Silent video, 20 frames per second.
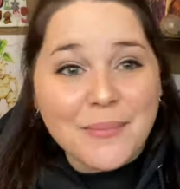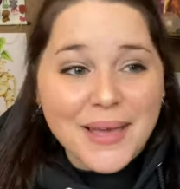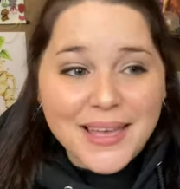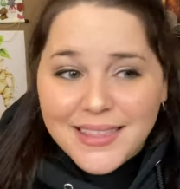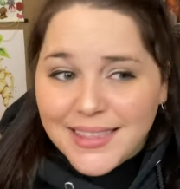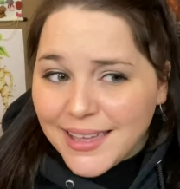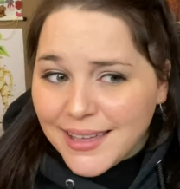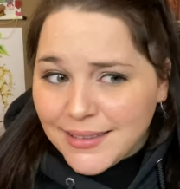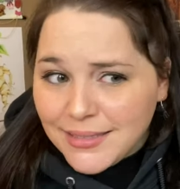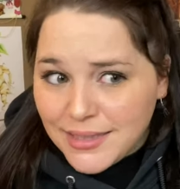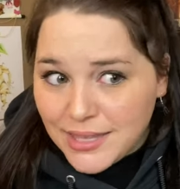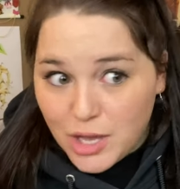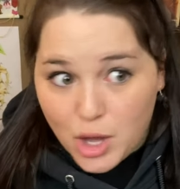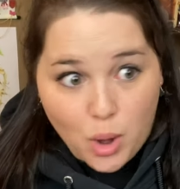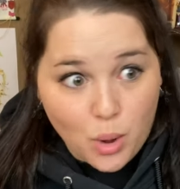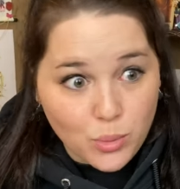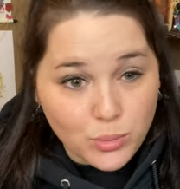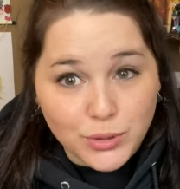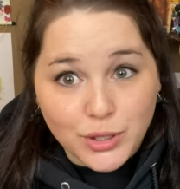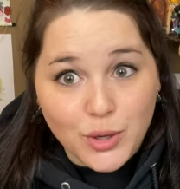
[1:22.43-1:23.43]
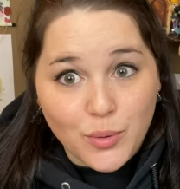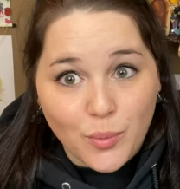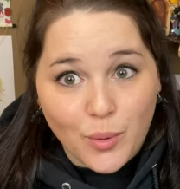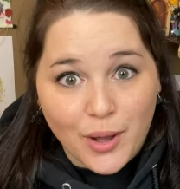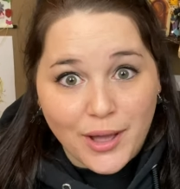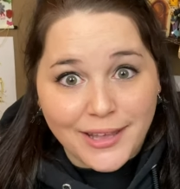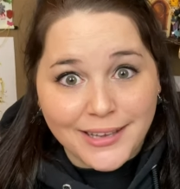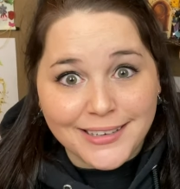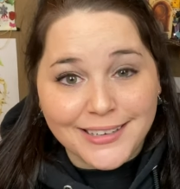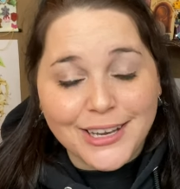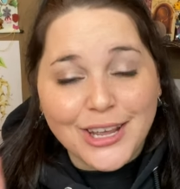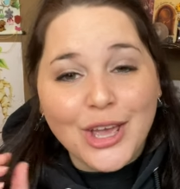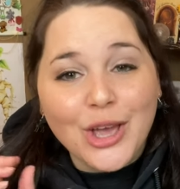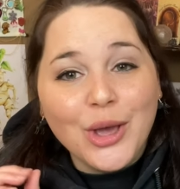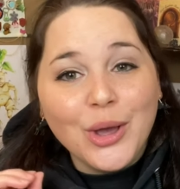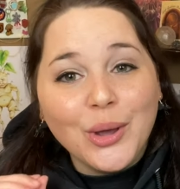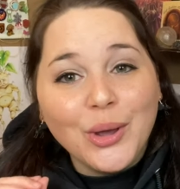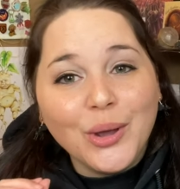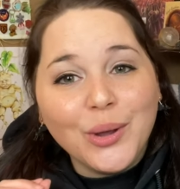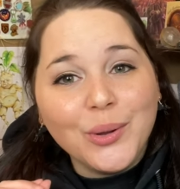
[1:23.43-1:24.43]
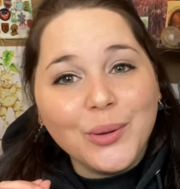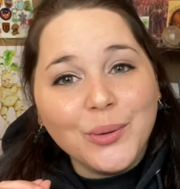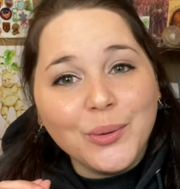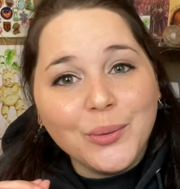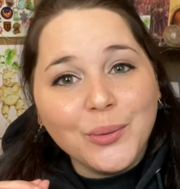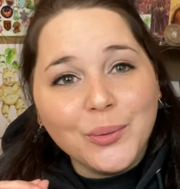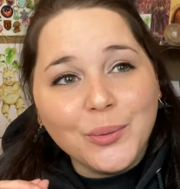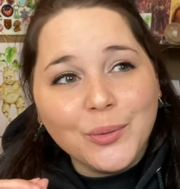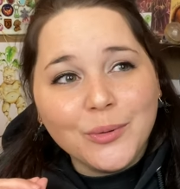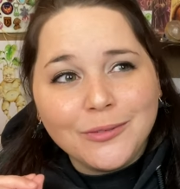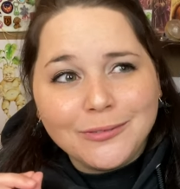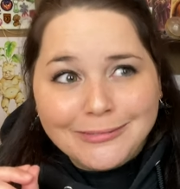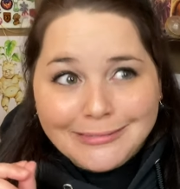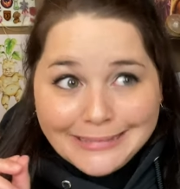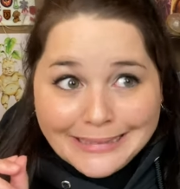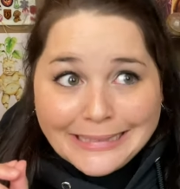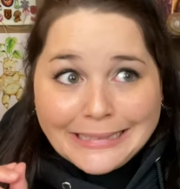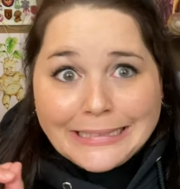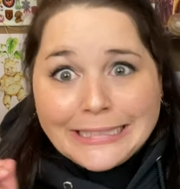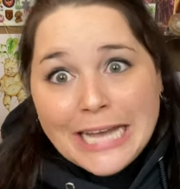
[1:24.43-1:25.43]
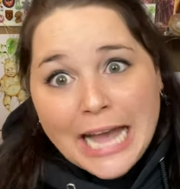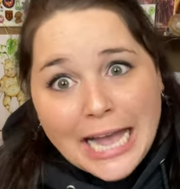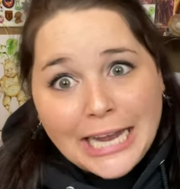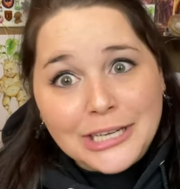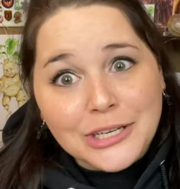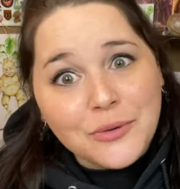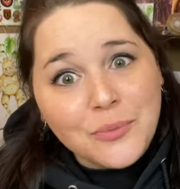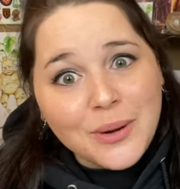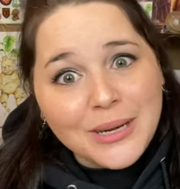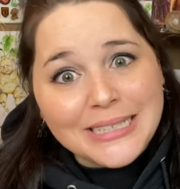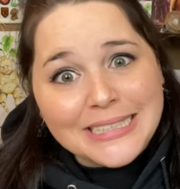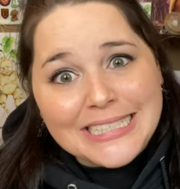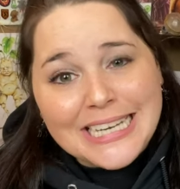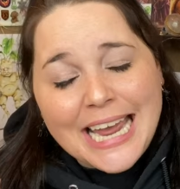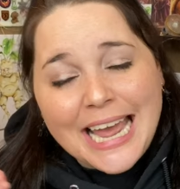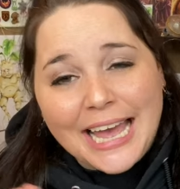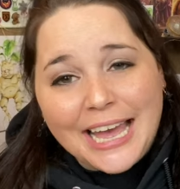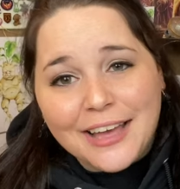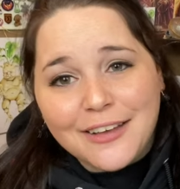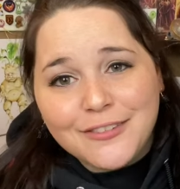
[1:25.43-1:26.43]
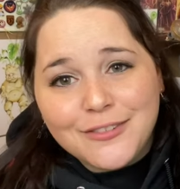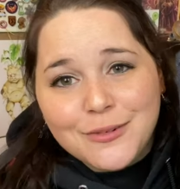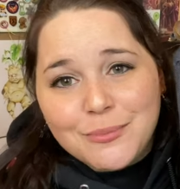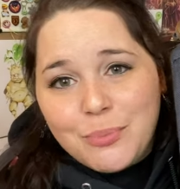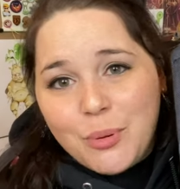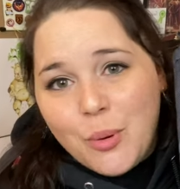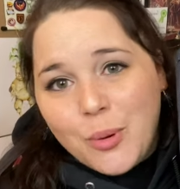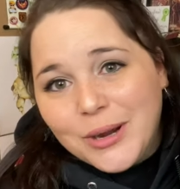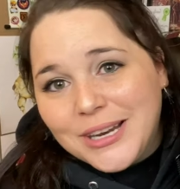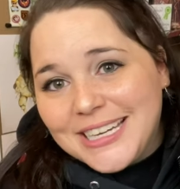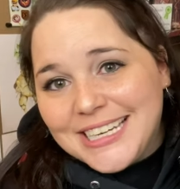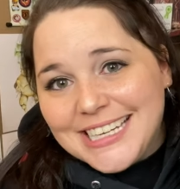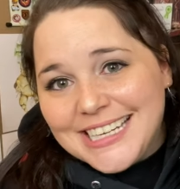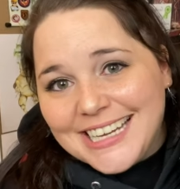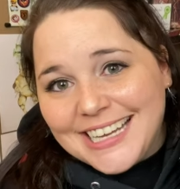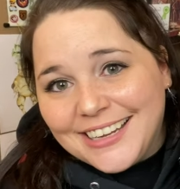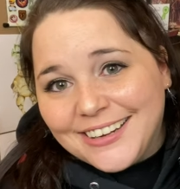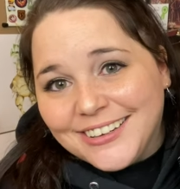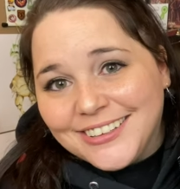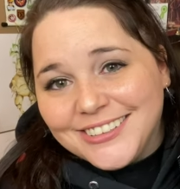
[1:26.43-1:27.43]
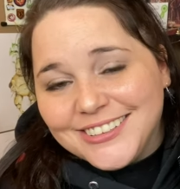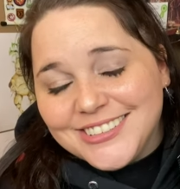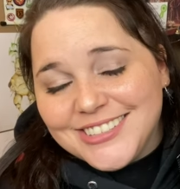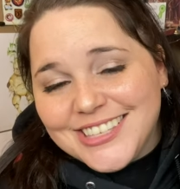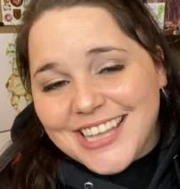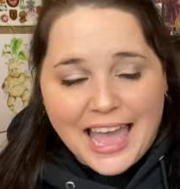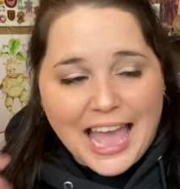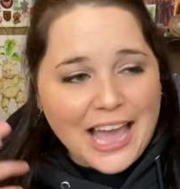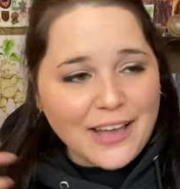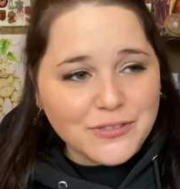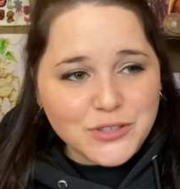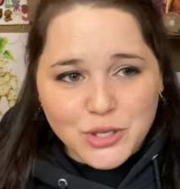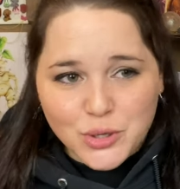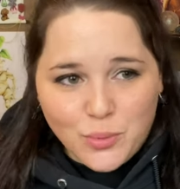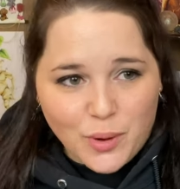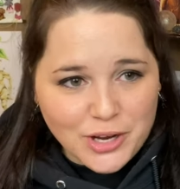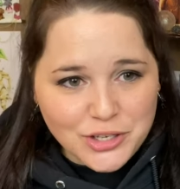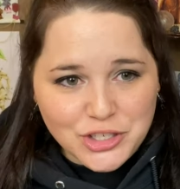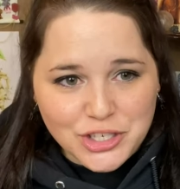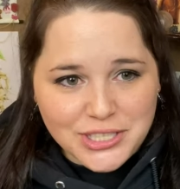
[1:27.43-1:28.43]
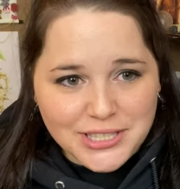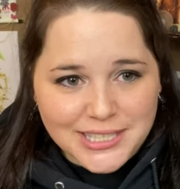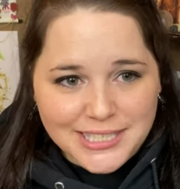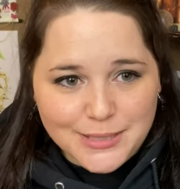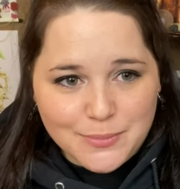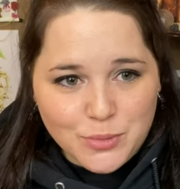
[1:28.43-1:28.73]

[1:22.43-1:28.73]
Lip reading: I like the only one who kind of wanted to have pointy ears after watching these